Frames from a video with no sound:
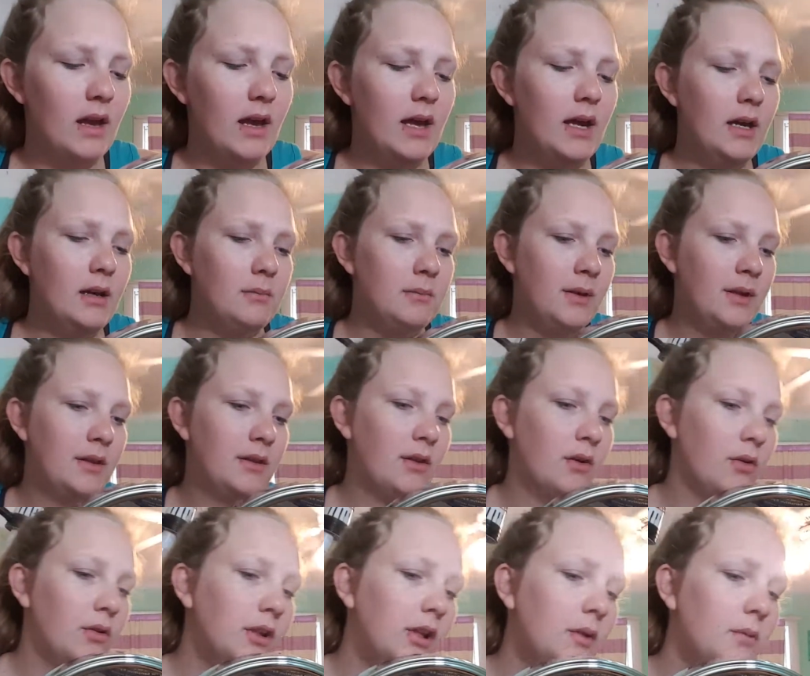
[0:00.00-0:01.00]

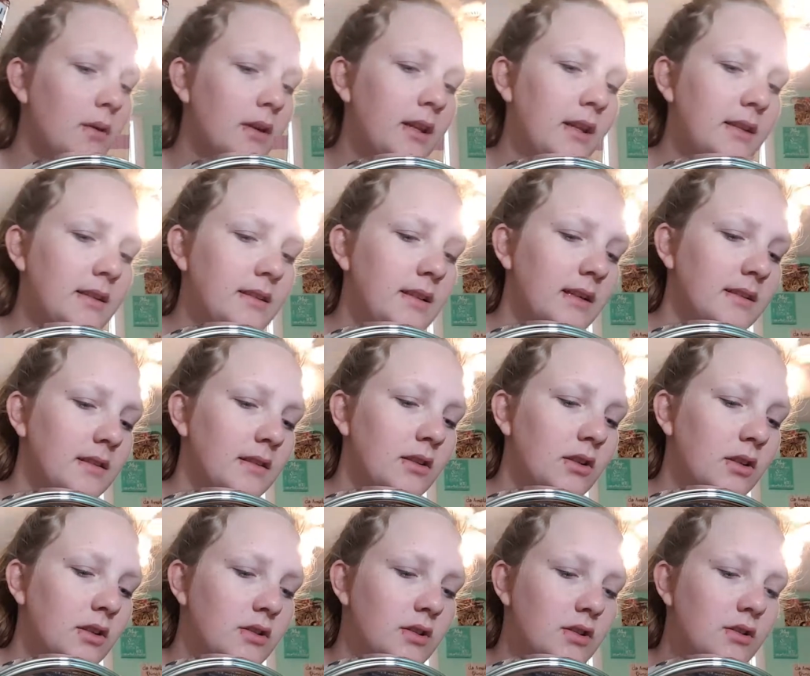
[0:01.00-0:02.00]
The only one that doesn't
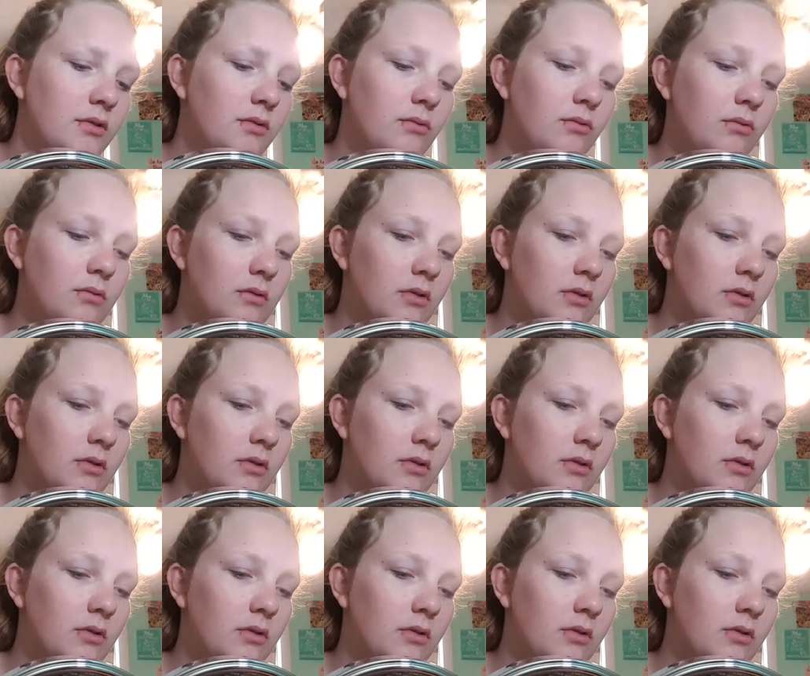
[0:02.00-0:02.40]
look too